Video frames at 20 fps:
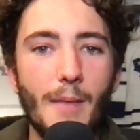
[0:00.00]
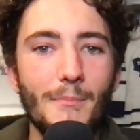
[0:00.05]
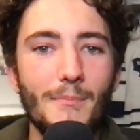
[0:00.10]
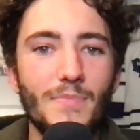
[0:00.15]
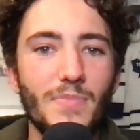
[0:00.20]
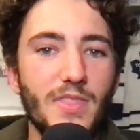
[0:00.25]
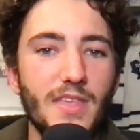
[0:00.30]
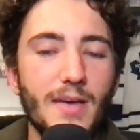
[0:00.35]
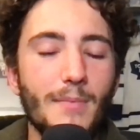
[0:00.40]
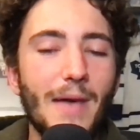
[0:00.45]

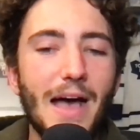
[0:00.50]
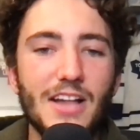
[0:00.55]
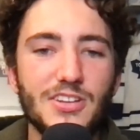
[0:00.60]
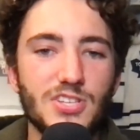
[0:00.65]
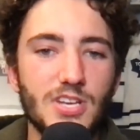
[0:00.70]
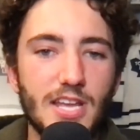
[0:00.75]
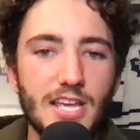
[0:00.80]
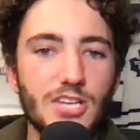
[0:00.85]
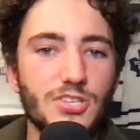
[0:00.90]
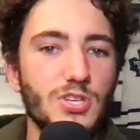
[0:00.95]
the
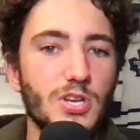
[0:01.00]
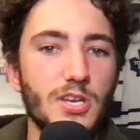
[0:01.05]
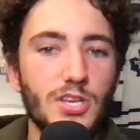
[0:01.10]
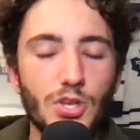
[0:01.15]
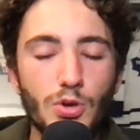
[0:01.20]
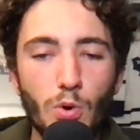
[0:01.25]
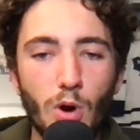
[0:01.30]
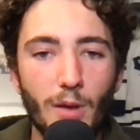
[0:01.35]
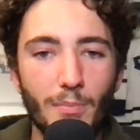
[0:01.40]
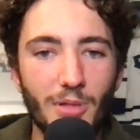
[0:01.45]
imagination.
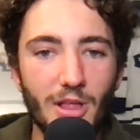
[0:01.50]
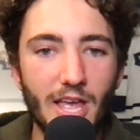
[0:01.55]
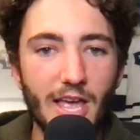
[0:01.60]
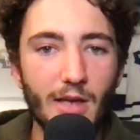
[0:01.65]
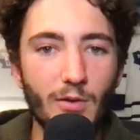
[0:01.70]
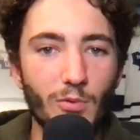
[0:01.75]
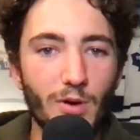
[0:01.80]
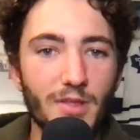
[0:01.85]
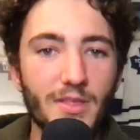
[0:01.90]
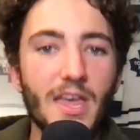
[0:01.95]
You are
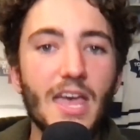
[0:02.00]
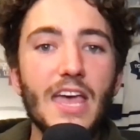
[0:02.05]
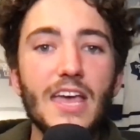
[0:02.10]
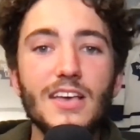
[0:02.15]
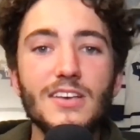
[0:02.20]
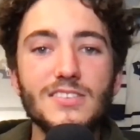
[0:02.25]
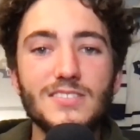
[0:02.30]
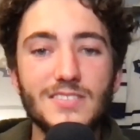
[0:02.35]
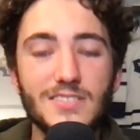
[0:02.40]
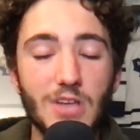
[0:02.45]
playing with
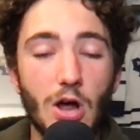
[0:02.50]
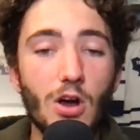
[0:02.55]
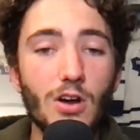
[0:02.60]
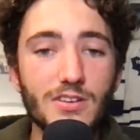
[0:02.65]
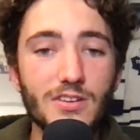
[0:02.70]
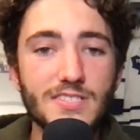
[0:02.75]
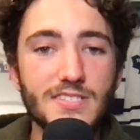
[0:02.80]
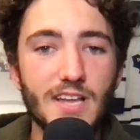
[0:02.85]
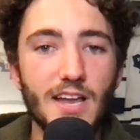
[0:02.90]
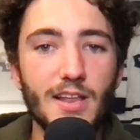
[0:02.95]

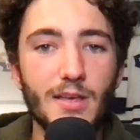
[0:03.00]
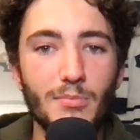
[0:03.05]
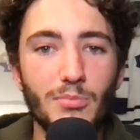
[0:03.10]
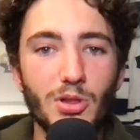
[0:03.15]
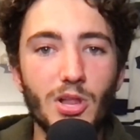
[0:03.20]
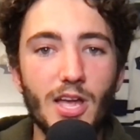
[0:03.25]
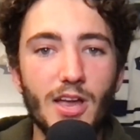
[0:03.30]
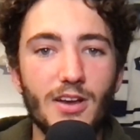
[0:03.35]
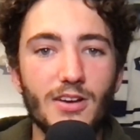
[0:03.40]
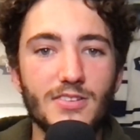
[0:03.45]
star-studded
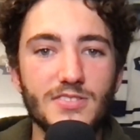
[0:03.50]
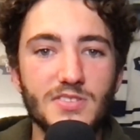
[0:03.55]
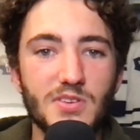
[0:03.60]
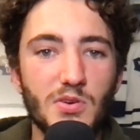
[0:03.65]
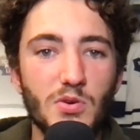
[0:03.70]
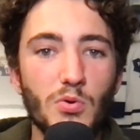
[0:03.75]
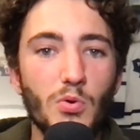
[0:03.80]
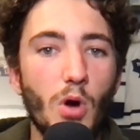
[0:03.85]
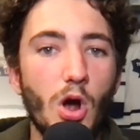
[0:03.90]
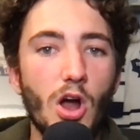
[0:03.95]
players
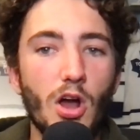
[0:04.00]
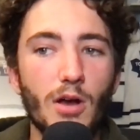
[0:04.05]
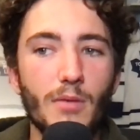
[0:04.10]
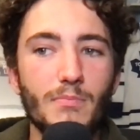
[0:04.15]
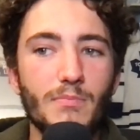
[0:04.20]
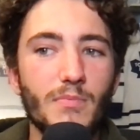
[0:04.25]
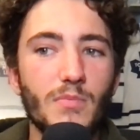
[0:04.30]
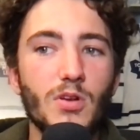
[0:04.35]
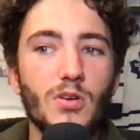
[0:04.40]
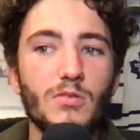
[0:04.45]
who are
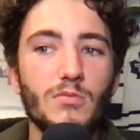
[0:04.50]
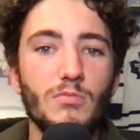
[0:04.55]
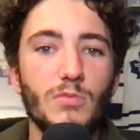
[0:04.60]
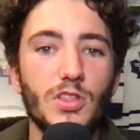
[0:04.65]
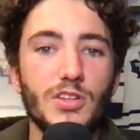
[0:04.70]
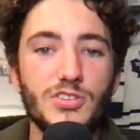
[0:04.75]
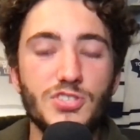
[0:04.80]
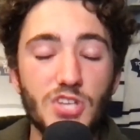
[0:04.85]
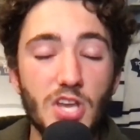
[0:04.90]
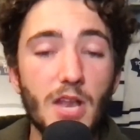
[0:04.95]

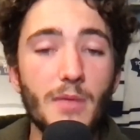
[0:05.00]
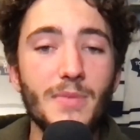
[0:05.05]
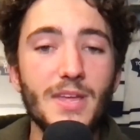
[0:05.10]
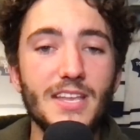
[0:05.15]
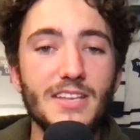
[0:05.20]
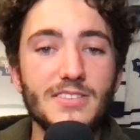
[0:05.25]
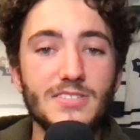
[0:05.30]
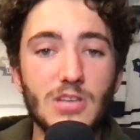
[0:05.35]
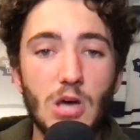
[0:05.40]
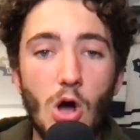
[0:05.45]

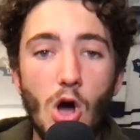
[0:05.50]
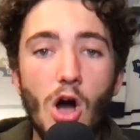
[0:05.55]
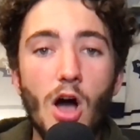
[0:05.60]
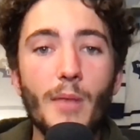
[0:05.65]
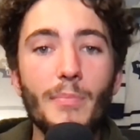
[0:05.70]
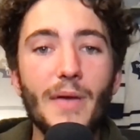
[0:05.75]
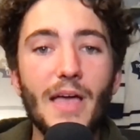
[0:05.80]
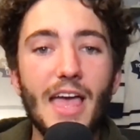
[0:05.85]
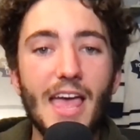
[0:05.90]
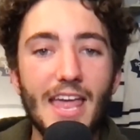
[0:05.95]
legitimate
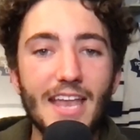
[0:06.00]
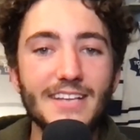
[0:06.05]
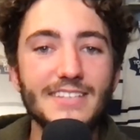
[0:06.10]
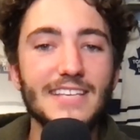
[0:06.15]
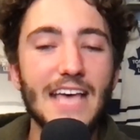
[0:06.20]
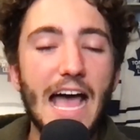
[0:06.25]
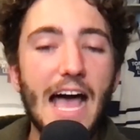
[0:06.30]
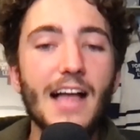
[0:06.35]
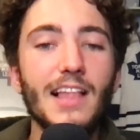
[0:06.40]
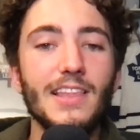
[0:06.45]
top-end
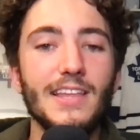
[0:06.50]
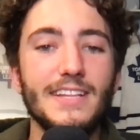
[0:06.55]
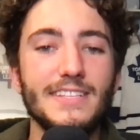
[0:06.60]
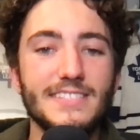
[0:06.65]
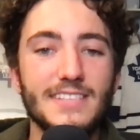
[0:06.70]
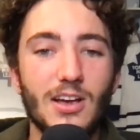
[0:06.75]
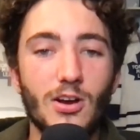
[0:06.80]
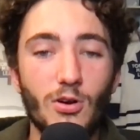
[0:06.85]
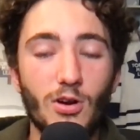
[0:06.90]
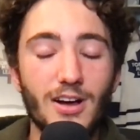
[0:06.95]

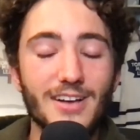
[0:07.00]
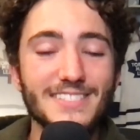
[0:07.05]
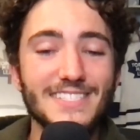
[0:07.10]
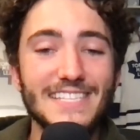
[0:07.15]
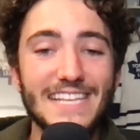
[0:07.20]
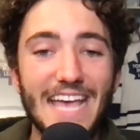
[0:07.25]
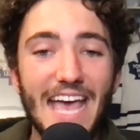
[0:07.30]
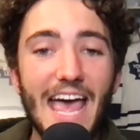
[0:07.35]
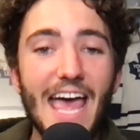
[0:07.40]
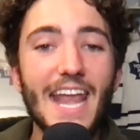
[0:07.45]
talents across
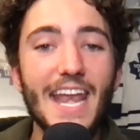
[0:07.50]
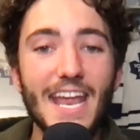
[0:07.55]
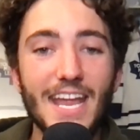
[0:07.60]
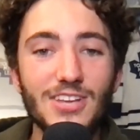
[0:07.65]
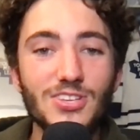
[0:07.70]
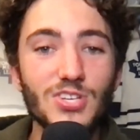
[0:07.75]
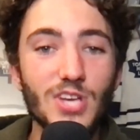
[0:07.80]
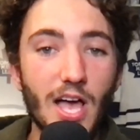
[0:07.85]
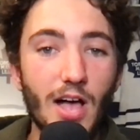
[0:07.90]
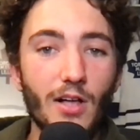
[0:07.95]
the
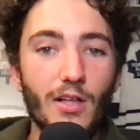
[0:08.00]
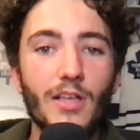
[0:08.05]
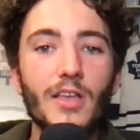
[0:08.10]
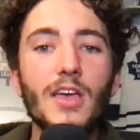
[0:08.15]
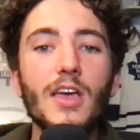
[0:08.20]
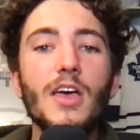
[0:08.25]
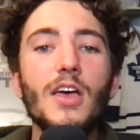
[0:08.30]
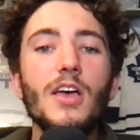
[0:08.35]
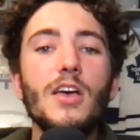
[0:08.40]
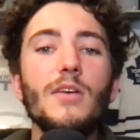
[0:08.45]
NHL.
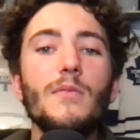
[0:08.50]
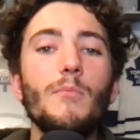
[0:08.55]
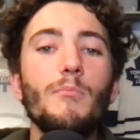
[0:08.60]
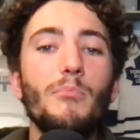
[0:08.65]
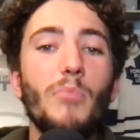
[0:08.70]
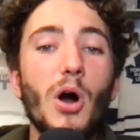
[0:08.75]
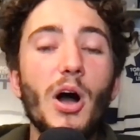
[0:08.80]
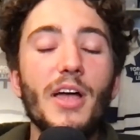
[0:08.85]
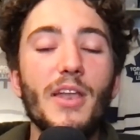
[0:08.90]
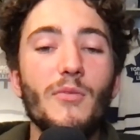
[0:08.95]

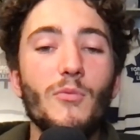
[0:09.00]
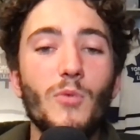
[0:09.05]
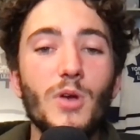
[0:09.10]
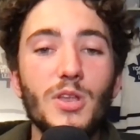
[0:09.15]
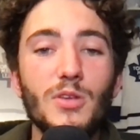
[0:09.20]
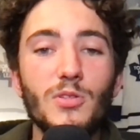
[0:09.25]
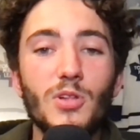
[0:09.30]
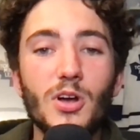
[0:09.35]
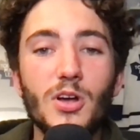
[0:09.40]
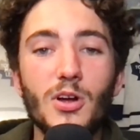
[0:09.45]
But when
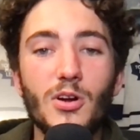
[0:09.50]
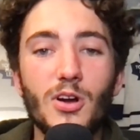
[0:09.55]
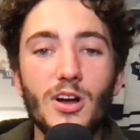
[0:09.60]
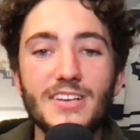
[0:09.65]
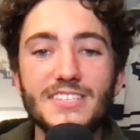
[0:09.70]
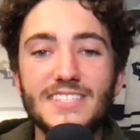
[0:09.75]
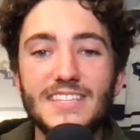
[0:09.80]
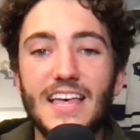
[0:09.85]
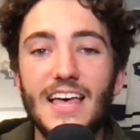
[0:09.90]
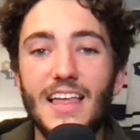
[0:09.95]
you look
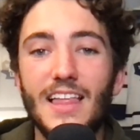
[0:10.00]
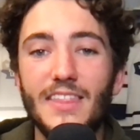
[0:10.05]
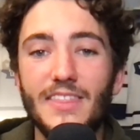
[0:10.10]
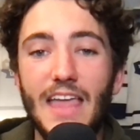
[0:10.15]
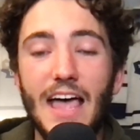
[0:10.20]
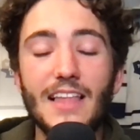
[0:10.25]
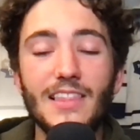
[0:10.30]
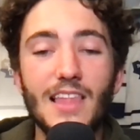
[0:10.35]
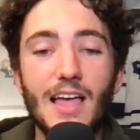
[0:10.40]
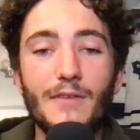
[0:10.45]
across
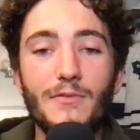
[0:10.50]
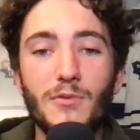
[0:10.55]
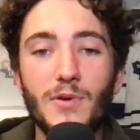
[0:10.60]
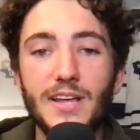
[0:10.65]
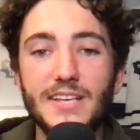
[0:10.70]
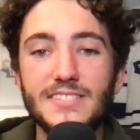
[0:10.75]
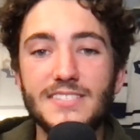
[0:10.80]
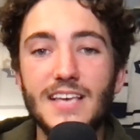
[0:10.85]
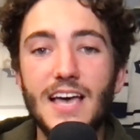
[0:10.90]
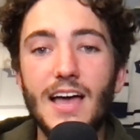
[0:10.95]
that left
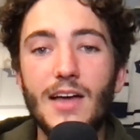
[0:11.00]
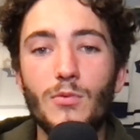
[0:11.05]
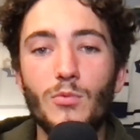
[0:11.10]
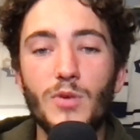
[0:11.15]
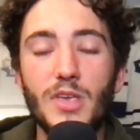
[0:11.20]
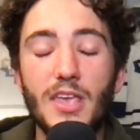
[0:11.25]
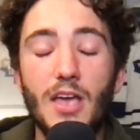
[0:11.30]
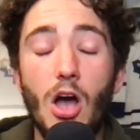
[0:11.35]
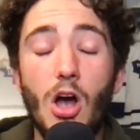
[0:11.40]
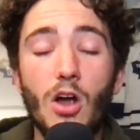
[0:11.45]
wing side,
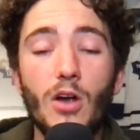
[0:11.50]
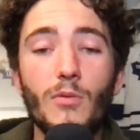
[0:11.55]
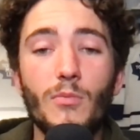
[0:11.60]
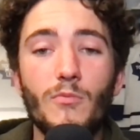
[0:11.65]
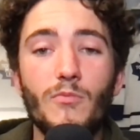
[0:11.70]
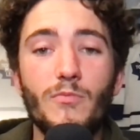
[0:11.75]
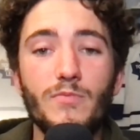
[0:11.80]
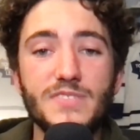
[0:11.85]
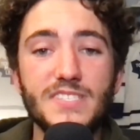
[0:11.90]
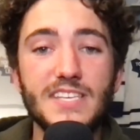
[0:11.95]
we are
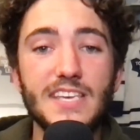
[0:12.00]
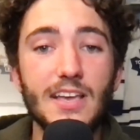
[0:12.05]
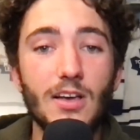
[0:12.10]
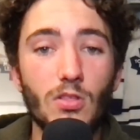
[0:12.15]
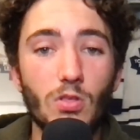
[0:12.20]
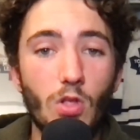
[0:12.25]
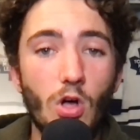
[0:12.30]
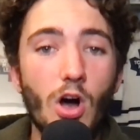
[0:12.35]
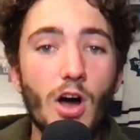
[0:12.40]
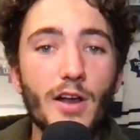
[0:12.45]
seeing a
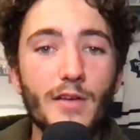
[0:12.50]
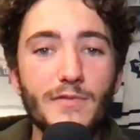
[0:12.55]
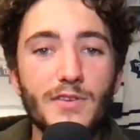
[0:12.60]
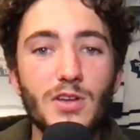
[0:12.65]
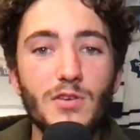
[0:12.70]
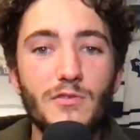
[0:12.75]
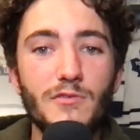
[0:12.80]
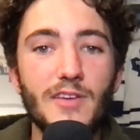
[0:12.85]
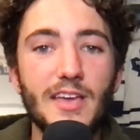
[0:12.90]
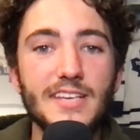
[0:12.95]
lot of
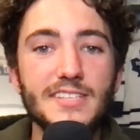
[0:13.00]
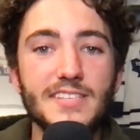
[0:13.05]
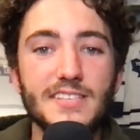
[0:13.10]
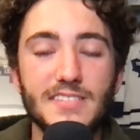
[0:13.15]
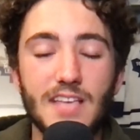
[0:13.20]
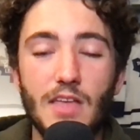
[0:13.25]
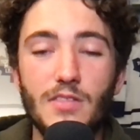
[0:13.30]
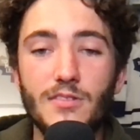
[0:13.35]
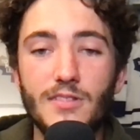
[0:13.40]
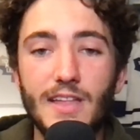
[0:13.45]
new
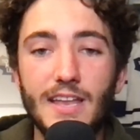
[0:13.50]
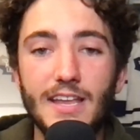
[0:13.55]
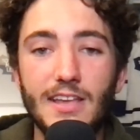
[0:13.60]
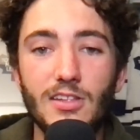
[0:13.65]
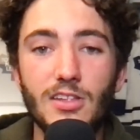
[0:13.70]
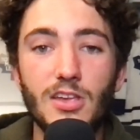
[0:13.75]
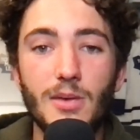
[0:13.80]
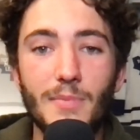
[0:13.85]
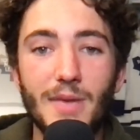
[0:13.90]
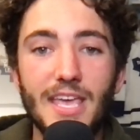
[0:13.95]
faces other than
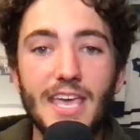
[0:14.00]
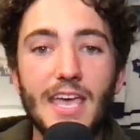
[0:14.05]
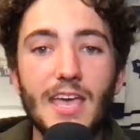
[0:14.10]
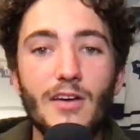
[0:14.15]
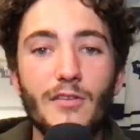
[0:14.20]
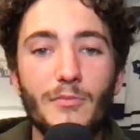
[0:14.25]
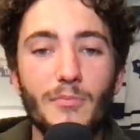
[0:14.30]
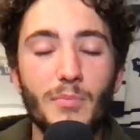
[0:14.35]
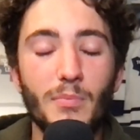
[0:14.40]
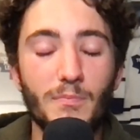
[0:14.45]
Ilya
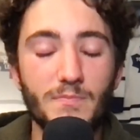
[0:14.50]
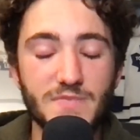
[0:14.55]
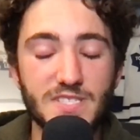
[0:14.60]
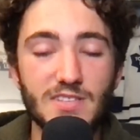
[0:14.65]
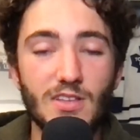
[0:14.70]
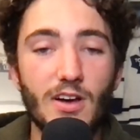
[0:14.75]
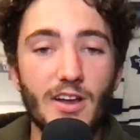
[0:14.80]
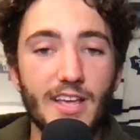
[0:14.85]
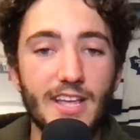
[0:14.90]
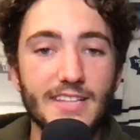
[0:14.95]
Mikheyev
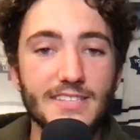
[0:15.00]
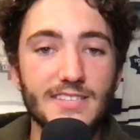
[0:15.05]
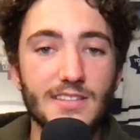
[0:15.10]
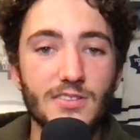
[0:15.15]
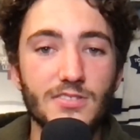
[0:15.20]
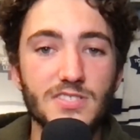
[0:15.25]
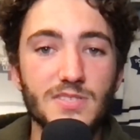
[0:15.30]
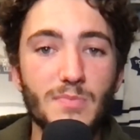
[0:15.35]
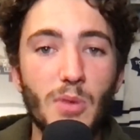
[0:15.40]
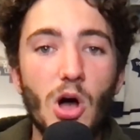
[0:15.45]
slotting into
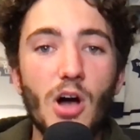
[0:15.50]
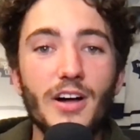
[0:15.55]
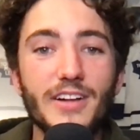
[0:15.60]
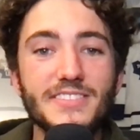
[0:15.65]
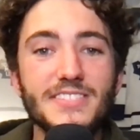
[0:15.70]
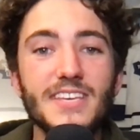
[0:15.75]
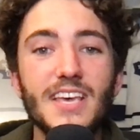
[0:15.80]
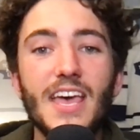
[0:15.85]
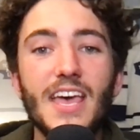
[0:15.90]
those spots.